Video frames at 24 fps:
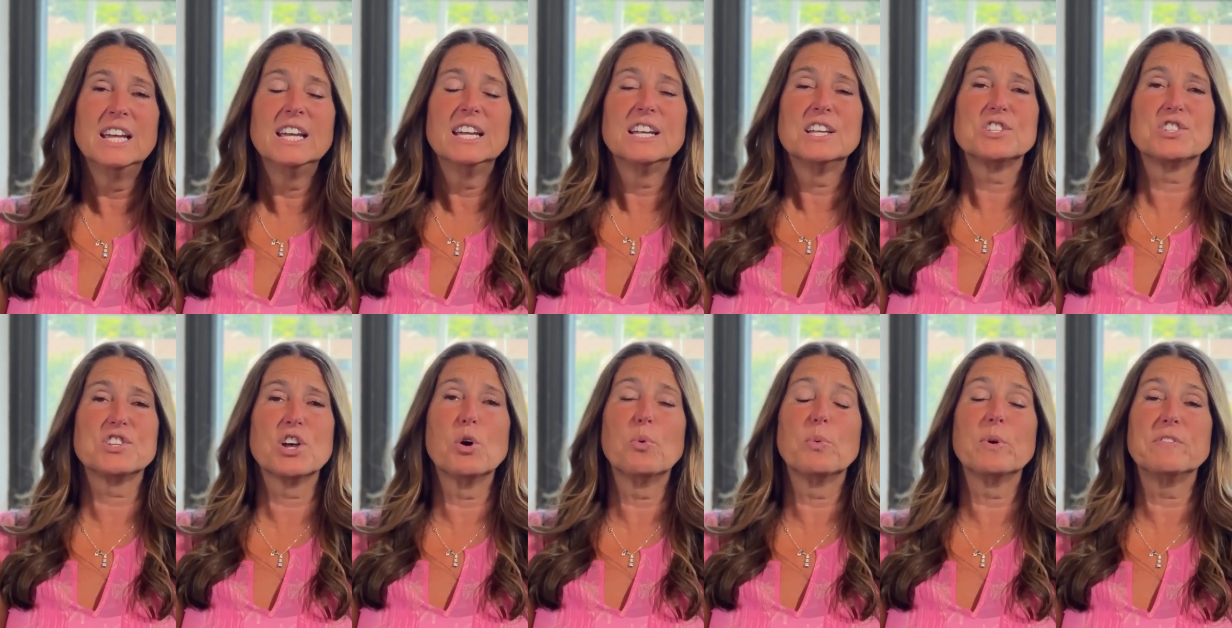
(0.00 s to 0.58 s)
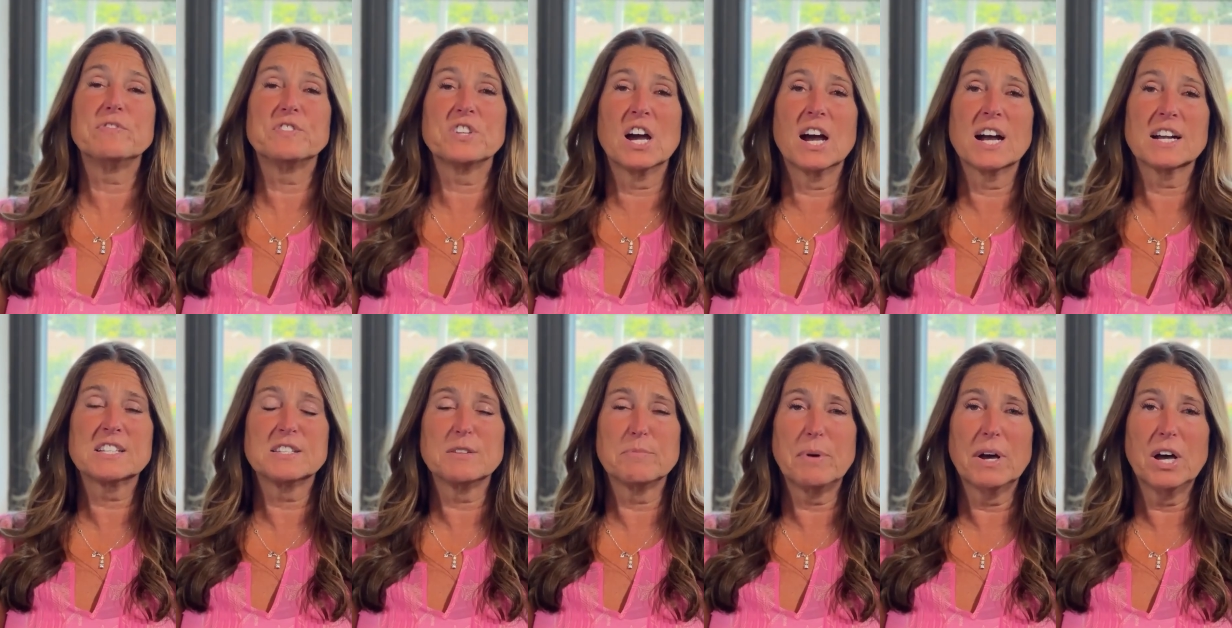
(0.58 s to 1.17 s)
So we've
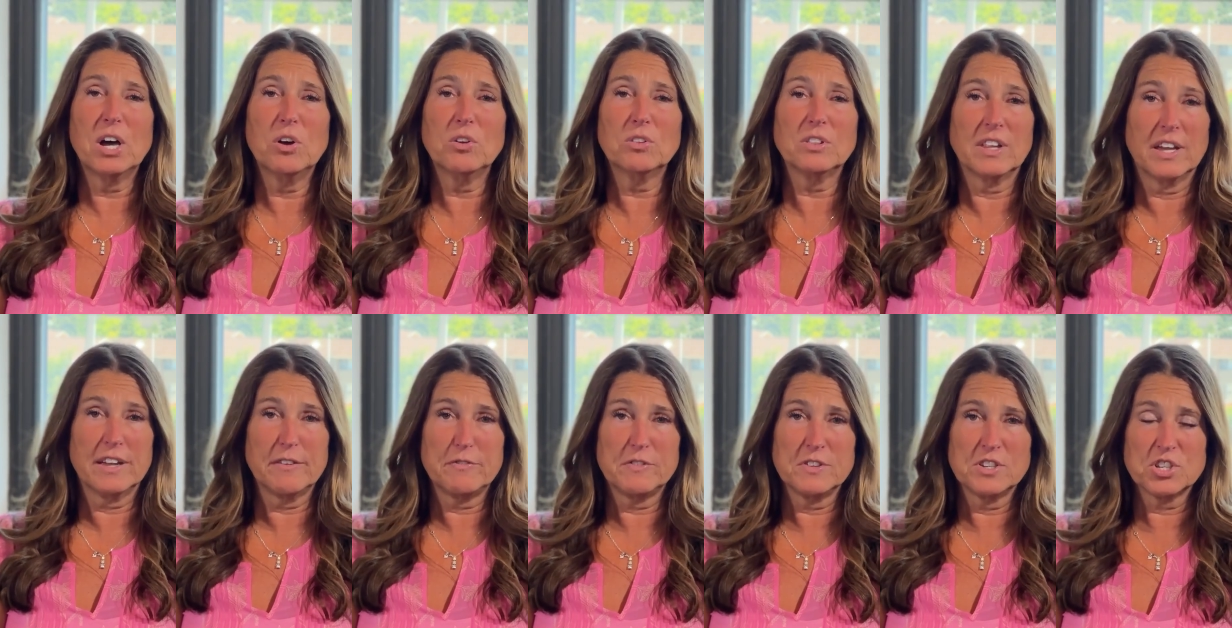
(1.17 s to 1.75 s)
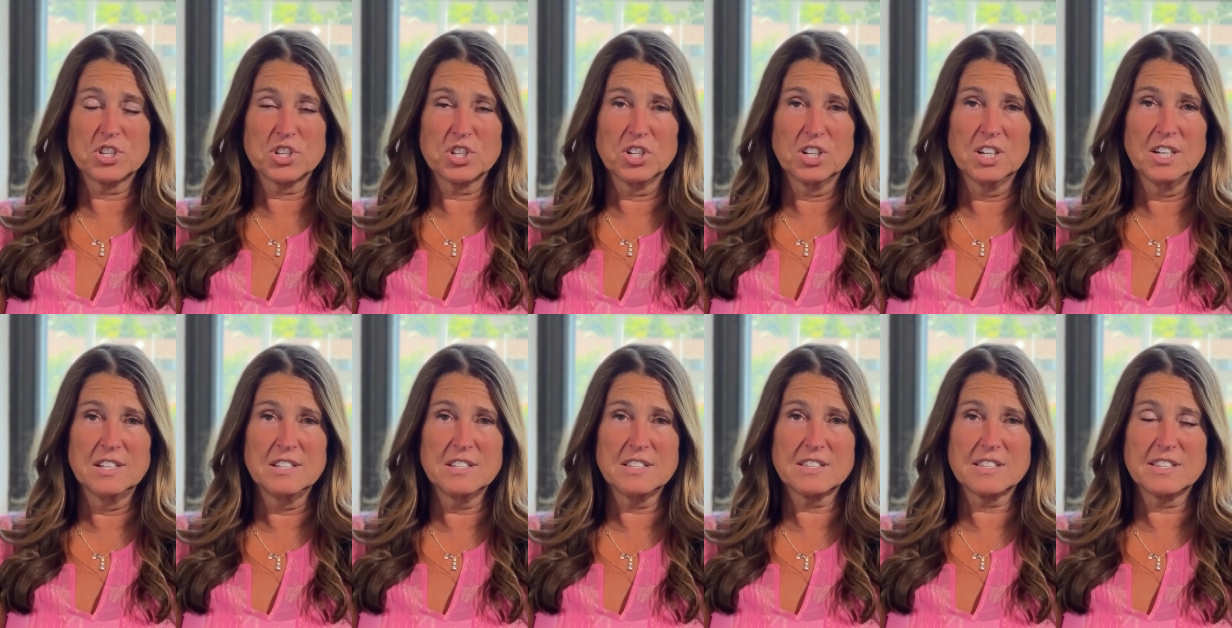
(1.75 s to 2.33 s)
talked about life
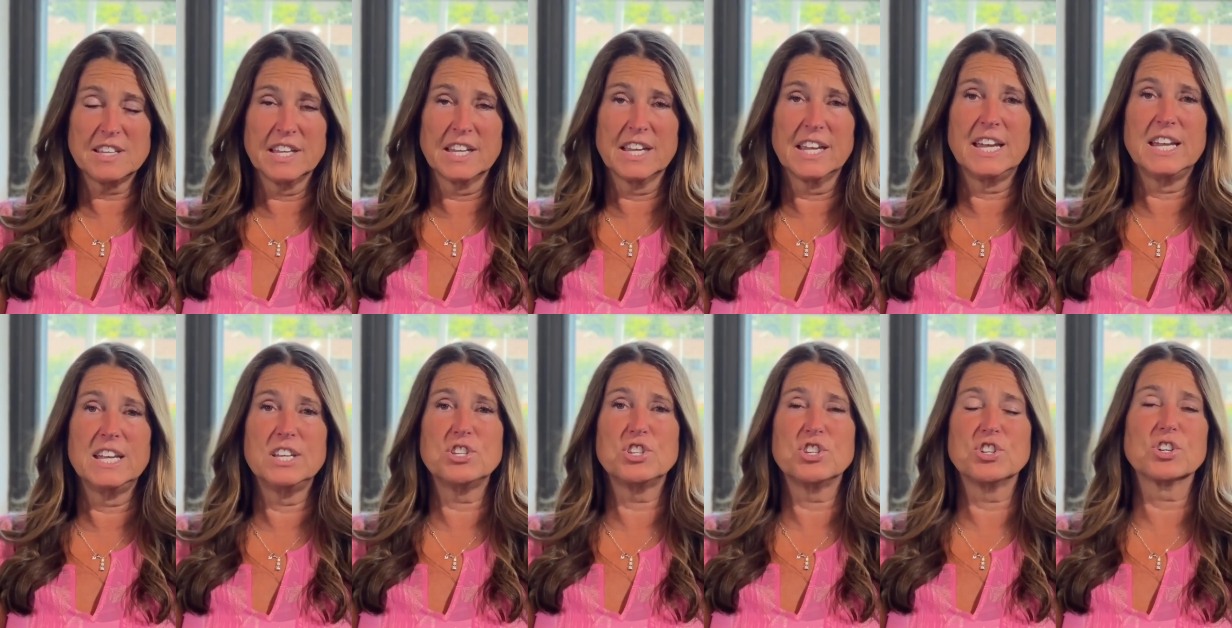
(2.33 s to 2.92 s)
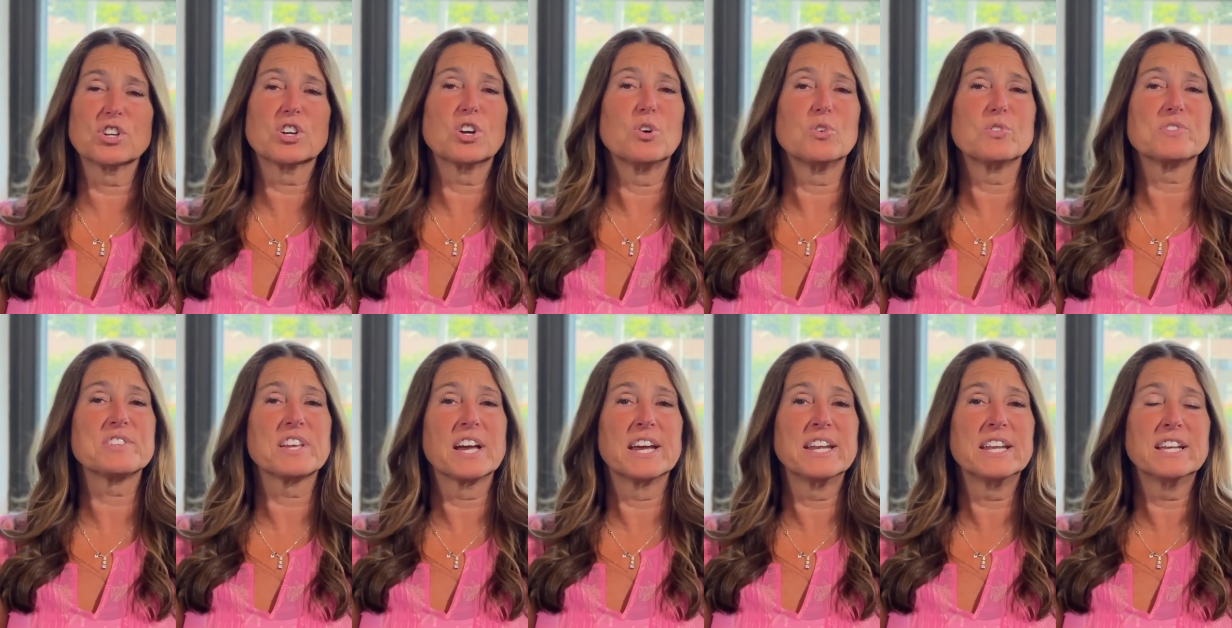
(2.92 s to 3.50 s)
insurance in case you're
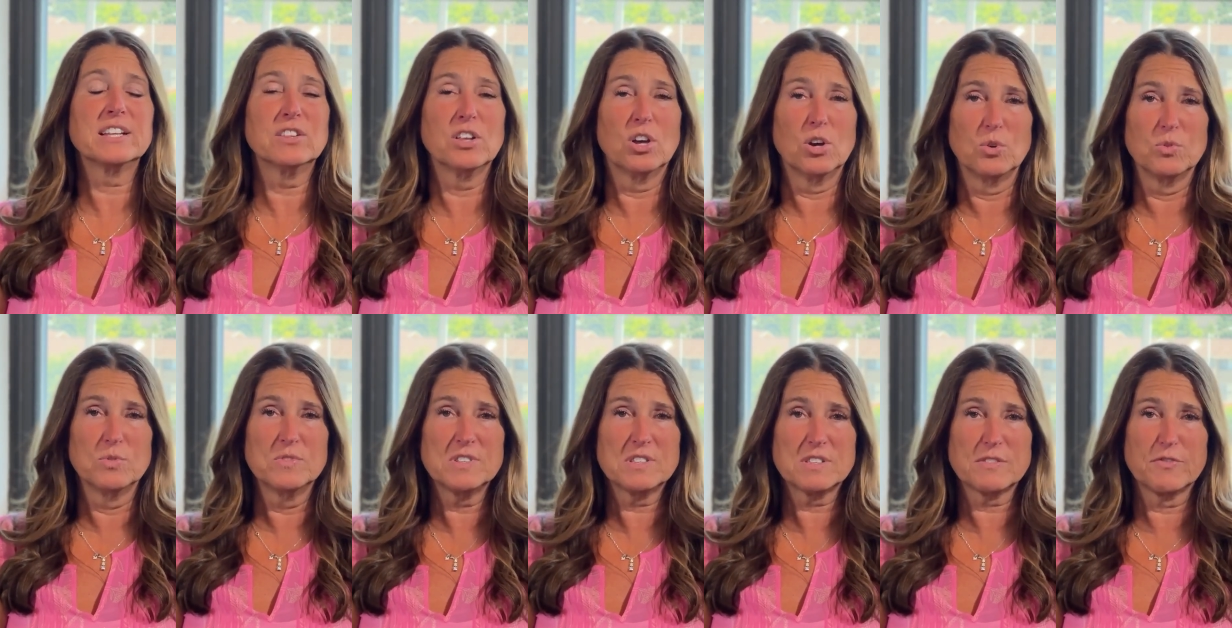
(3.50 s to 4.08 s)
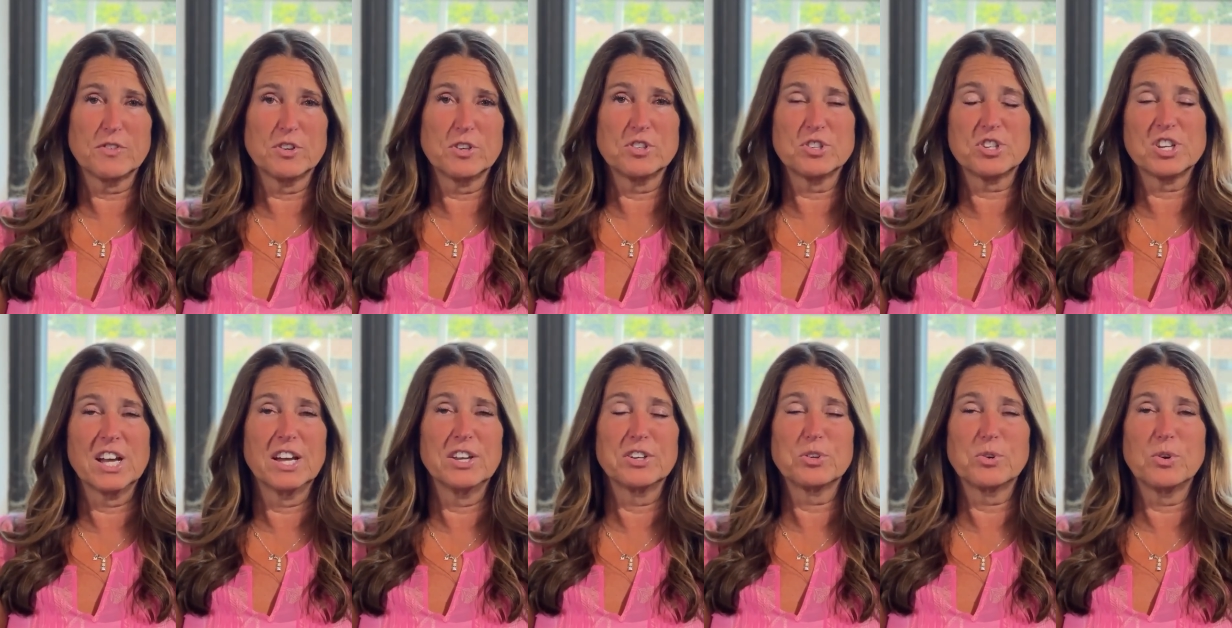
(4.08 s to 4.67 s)
co-signing loans for your
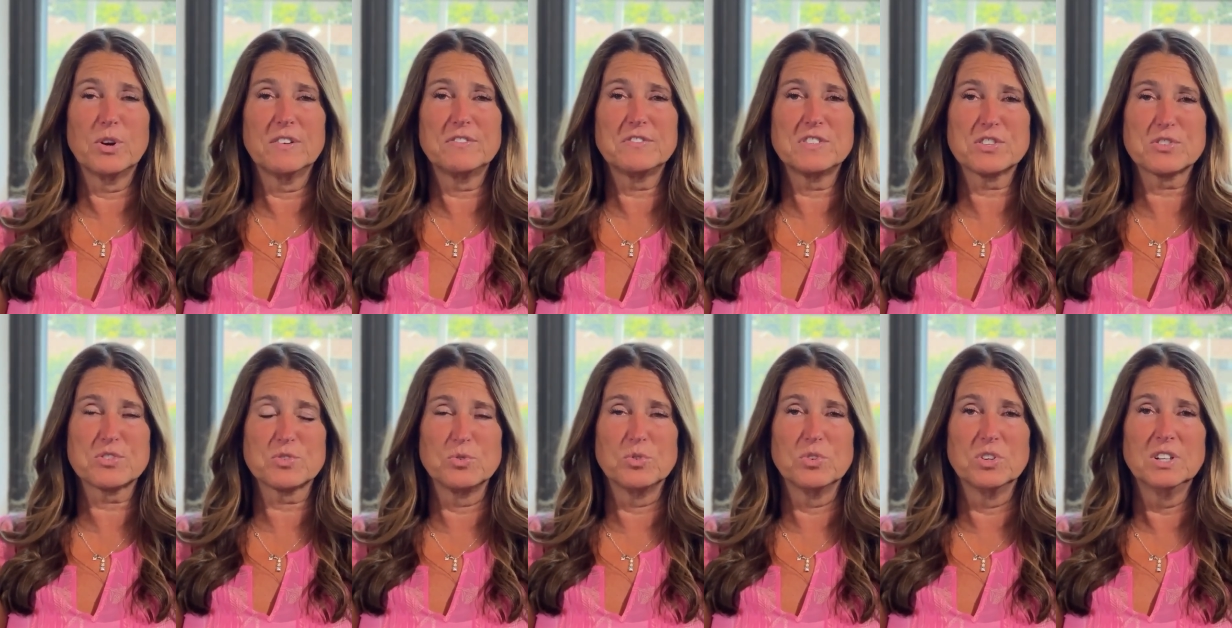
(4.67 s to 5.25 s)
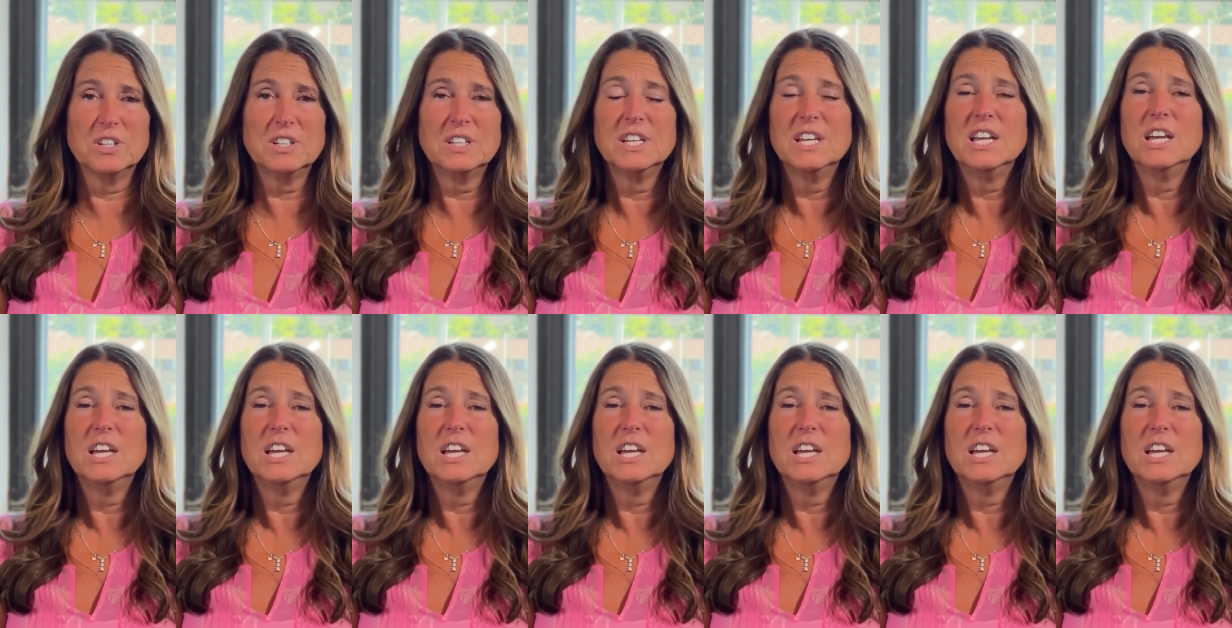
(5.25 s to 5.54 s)
child to go off to school.